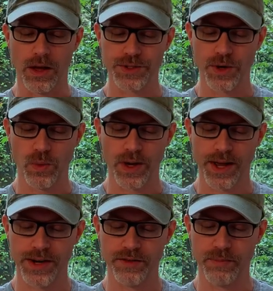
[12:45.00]
Also,
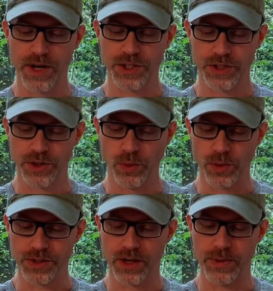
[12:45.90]
what kind of budget
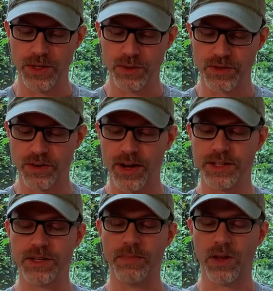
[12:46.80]
tools could be used for
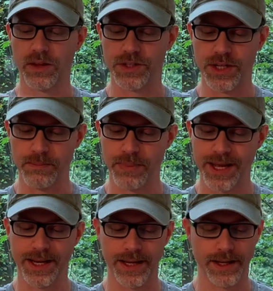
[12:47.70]
entomology,
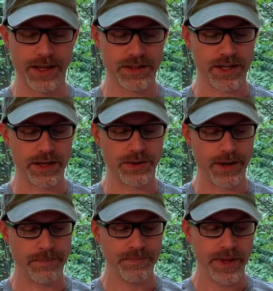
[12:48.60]
pinning,
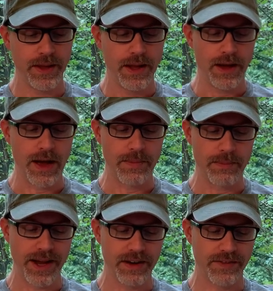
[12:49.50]
etc.?
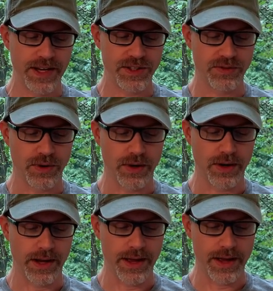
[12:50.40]
My advice
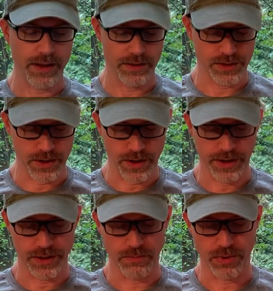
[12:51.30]
for
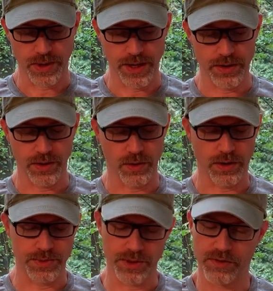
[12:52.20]
starting to breed
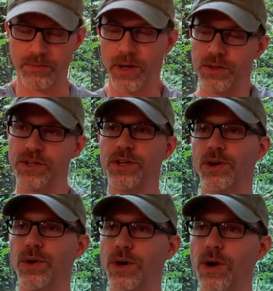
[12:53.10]
or observe bugs in
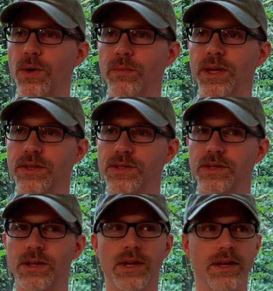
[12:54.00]
your own home
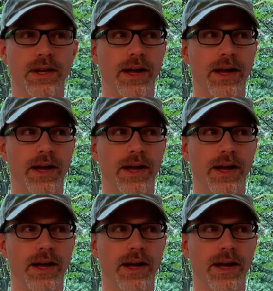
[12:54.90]
is